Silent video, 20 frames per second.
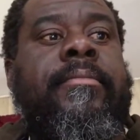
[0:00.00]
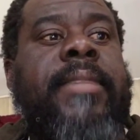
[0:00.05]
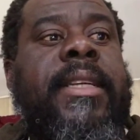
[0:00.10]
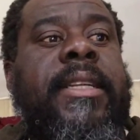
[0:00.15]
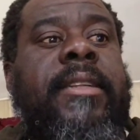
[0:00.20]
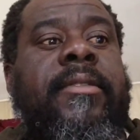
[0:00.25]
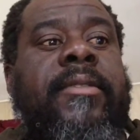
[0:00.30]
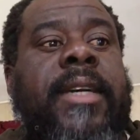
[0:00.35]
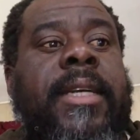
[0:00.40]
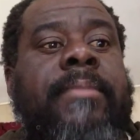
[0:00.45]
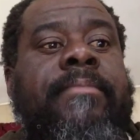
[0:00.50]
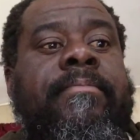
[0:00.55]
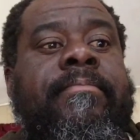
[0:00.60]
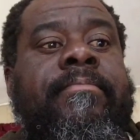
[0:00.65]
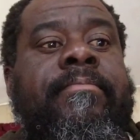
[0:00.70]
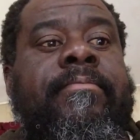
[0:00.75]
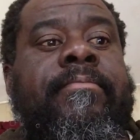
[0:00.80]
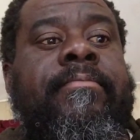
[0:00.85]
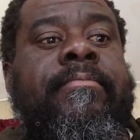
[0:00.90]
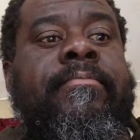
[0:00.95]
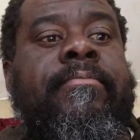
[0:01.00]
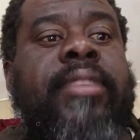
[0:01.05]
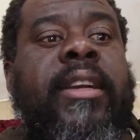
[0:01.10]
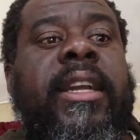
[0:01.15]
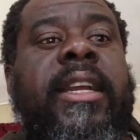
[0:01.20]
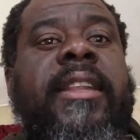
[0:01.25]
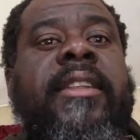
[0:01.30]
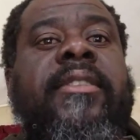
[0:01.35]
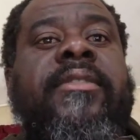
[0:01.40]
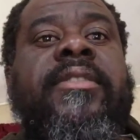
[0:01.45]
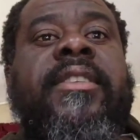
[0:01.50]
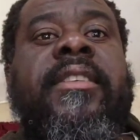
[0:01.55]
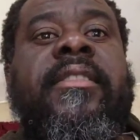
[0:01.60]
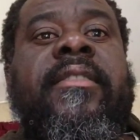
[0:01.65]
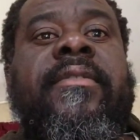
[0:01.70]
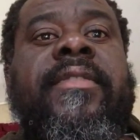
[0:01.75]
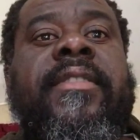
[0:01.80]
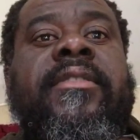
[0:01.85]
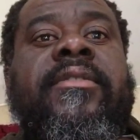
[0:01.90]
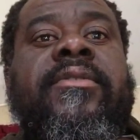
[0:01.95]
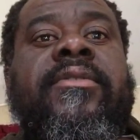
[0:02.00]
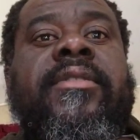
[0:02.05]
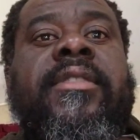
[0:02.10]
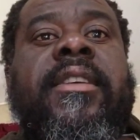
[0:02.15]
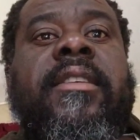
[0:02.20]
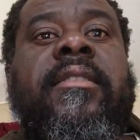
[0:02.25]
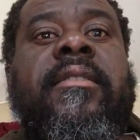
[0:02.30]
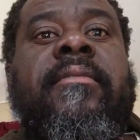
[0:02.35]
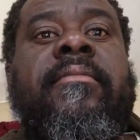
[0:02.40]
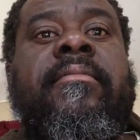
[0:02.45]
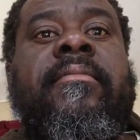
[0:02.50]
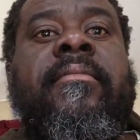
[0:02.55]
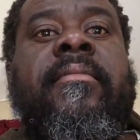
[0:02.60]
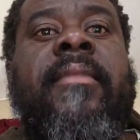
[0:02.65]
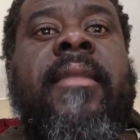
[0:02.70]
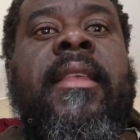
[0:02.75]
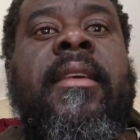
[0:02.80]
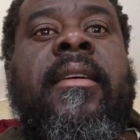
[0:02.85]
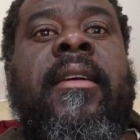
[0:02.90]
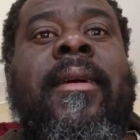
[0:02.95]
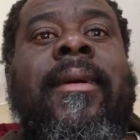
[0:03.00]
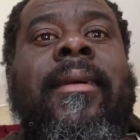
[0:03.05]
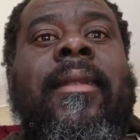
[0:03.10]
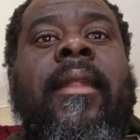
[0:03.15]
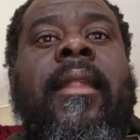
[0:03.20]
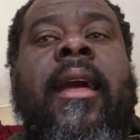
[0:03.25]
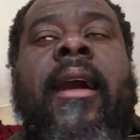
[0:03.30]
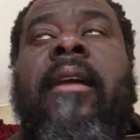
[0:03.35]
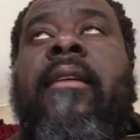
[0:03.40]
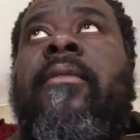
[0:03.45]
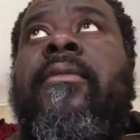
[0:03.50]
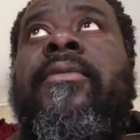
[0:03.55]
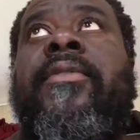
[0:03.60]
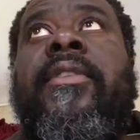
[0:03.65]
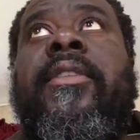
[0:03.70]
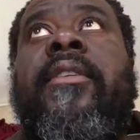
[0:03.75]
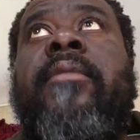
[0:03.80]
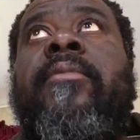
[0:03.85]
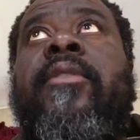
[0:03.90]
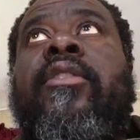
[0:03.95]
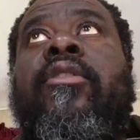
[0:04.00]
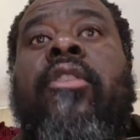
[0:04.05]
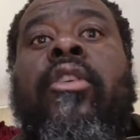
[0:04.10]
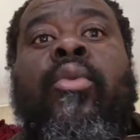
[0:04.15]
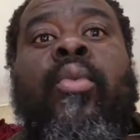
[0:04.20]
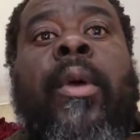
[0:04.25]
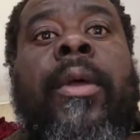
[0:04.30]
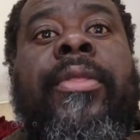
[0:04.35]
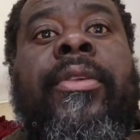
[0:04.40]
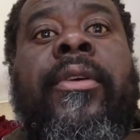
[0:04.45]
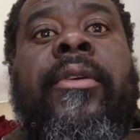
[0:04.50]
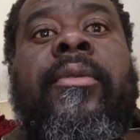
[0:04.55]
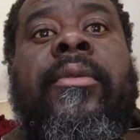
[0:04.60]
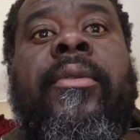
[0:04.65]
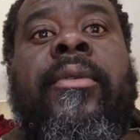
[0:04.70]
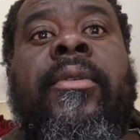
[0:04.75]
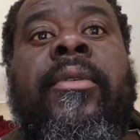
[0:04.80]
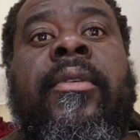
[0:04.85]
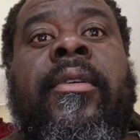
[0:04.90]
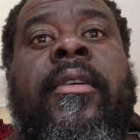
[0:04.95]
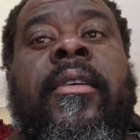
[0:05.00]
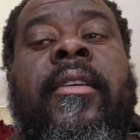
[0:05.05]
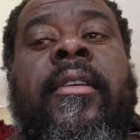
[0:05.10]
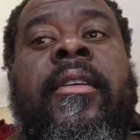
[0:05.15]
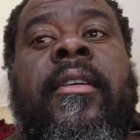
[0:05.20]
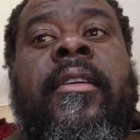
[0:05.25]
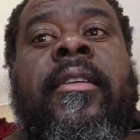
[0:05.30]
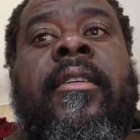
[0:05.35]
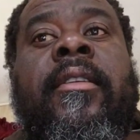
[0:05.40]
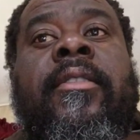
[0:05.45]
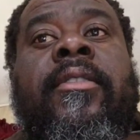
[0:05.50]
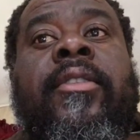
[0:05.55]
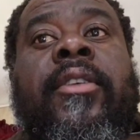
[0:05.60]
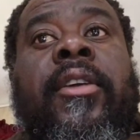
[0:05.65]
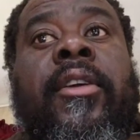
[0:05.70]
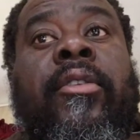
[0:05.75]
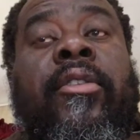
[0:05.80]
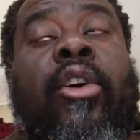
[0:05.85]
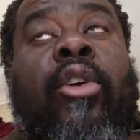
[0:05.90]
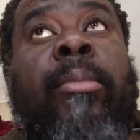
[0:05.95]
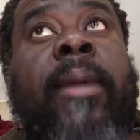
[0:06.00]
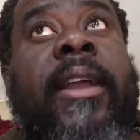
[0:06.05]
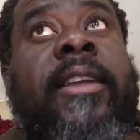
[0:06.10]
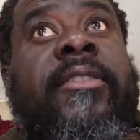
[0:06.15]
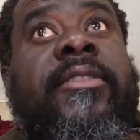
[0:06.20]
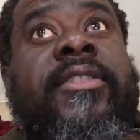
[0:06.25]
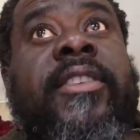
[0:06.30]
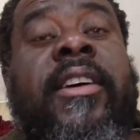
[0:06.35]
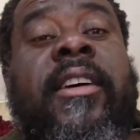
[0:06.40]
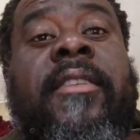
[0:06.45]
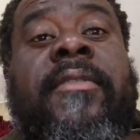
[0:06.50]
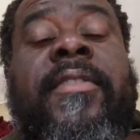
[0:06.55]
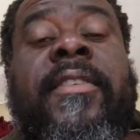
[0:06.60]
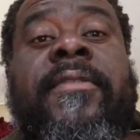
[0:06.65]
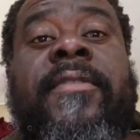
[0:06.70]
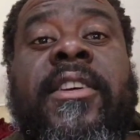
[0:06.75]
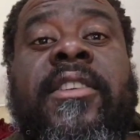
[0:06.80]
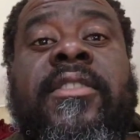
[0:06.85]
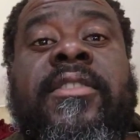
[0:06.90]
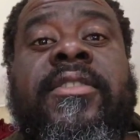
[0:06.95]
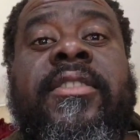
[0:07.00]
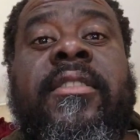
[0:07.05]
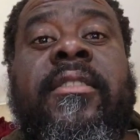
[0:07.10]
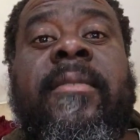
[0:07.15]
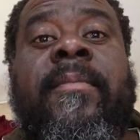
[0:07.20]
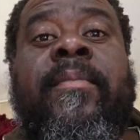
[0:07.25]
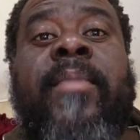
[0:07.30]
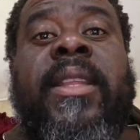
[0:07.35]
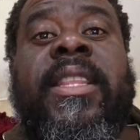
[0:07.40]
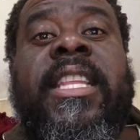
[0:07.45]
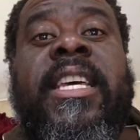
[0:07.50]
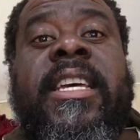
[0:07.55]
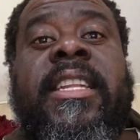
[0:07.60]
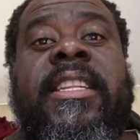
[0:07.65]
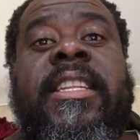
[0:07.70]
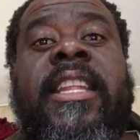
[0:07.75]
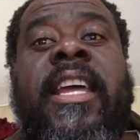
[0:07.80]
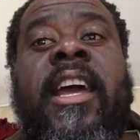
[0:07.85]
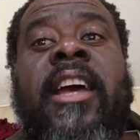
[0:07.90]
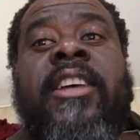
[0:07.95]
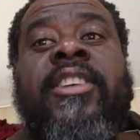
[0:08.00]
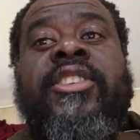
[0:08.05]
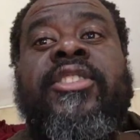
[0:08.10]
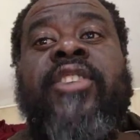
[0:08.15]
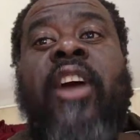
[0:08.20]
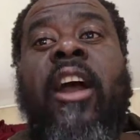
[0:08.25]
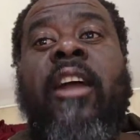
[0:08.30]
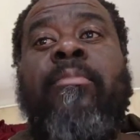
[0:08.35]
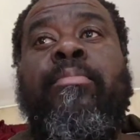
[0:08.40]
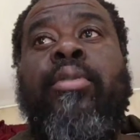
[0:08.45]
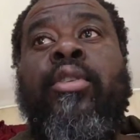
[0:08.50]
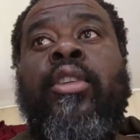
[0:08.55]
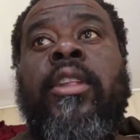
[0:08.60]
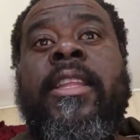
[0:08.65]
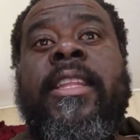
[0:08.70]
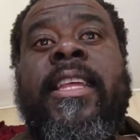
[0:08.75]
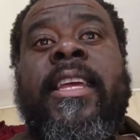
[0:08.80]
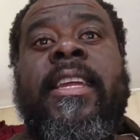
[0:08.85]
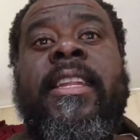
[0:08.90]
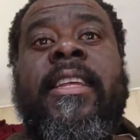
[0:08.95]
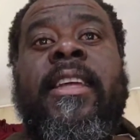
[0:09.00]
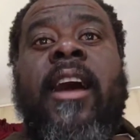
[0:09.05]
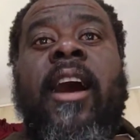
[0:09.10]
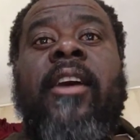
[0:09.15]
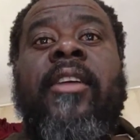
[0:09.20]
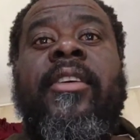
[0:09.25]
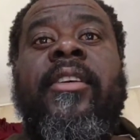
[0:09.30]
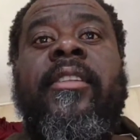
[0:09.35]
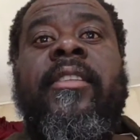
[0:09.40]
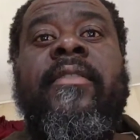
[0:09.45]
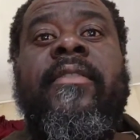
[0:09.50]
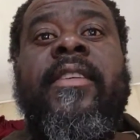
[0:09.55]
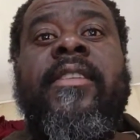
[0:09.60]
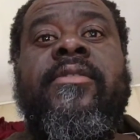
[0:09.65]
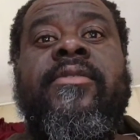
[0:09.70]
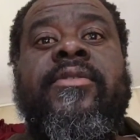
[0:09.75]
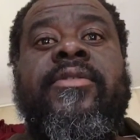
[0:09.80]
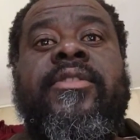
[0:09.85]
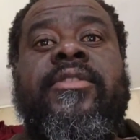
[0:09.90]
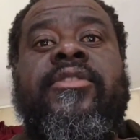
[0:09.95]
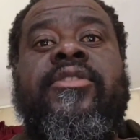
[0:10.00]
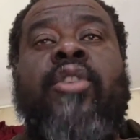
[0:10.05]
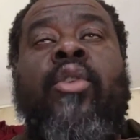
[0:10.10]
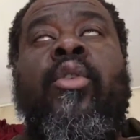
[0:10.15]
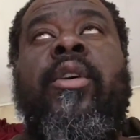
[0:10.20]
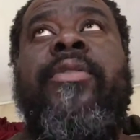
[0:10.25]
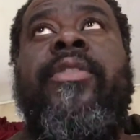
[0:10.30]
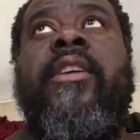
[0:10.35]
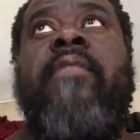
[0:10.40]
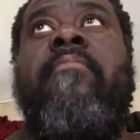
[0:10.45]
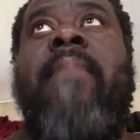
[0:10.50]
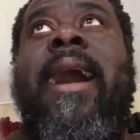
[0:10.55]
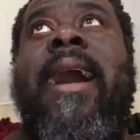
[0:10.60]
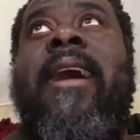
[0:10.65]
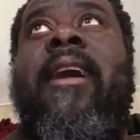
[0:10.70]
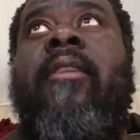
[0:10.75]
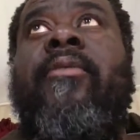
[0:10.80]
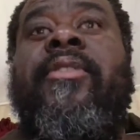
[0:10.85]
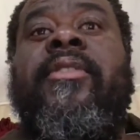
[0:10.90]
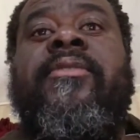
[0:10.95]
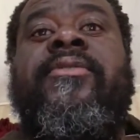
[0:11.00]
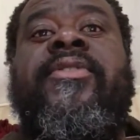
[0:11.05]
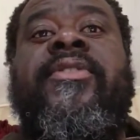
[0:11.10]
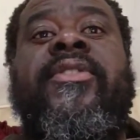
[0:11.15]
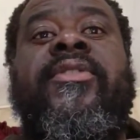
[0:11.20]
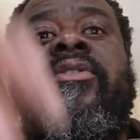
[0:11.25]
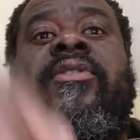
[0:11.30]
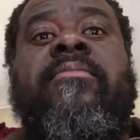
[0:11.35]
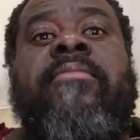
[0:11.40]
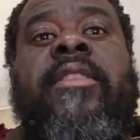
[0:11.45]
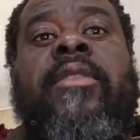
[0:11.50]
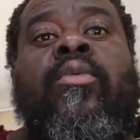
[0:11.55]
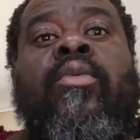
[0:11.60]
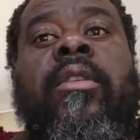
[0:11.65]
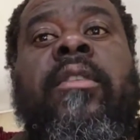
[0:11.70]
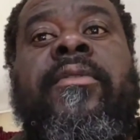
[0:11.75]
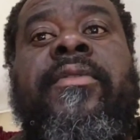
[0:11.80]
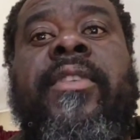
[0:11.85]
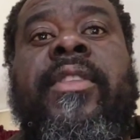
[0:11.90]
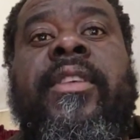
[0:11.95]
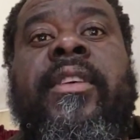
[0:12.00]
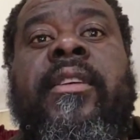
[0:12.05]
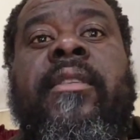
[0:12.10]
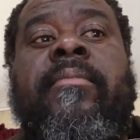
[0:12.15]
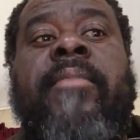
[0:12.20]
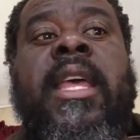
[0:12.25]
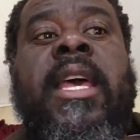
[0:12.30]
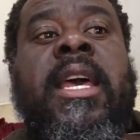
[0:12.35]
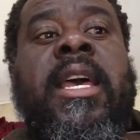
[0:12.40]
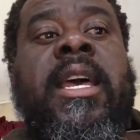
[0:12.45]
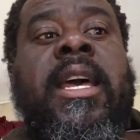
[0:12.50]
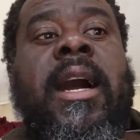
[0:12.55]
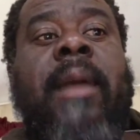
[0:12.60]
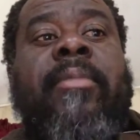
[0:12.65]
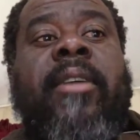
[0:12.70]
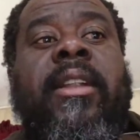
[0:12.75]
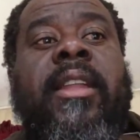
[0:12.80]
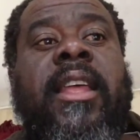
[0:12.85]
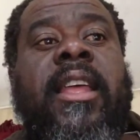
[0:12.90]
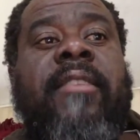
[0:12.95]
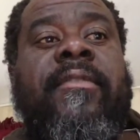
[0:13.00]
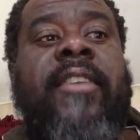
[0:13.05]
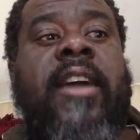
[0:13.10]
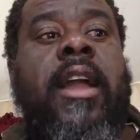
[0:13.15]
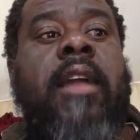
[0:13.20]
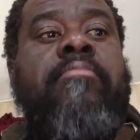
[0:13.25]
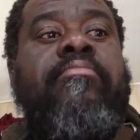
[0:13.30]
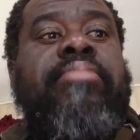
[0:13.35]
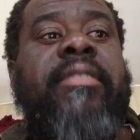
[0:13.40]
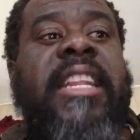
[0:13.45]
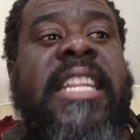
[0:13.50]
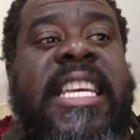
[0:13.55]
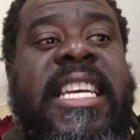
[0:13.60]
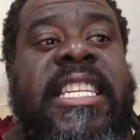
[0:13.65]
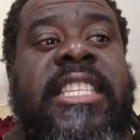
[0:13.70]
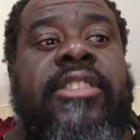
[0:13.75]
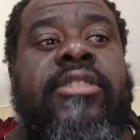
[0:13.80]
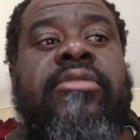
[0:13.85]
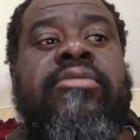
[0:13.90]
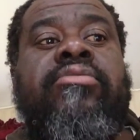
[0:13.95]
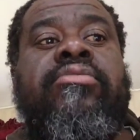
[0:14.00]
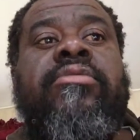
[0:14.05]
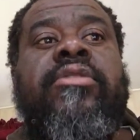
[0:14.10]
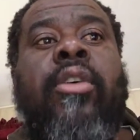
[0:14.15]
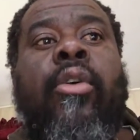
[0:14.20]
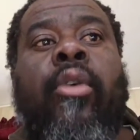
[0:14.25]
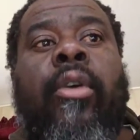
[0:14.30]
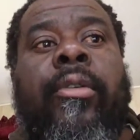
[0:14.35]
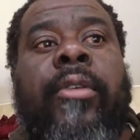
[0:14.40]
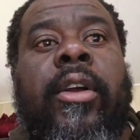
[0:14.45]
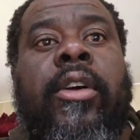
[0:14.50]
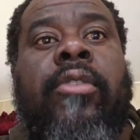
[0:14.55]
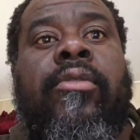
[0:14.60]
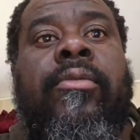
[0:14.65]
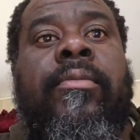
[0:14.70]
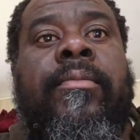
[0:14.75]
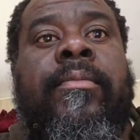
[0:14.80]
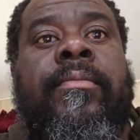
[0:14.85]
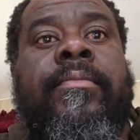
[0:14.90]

but anyway bringing those individuals in and allowing for them to grow with you you can grow by yourself at first but then start pulling in the other individuals showing them how the system can work for them i'm going to give a complete tutorial